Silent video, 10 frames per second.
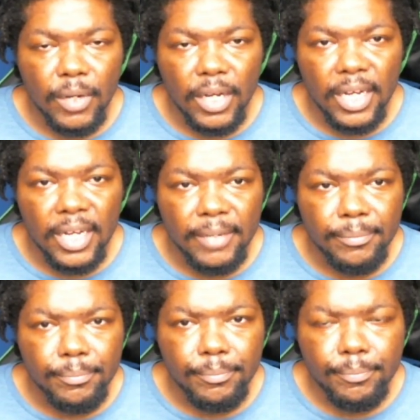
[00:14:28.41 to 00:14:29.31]

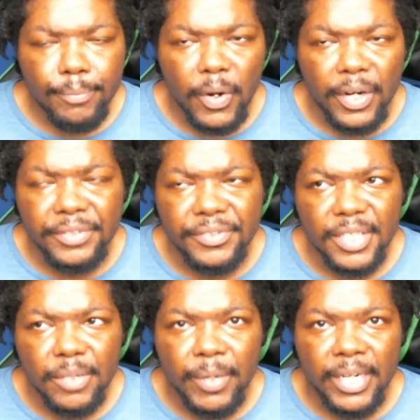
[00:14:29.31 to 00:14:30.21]
part,
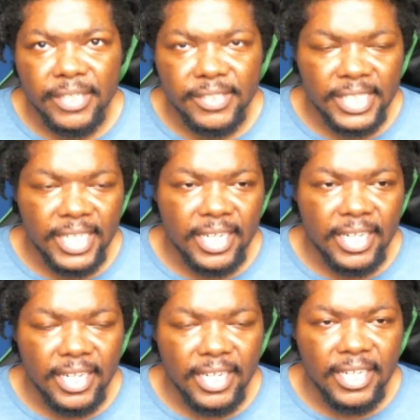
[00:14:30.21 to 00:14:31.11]
where they see like
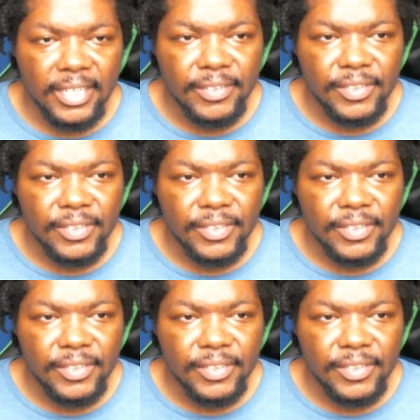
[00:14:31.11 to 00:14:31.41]
a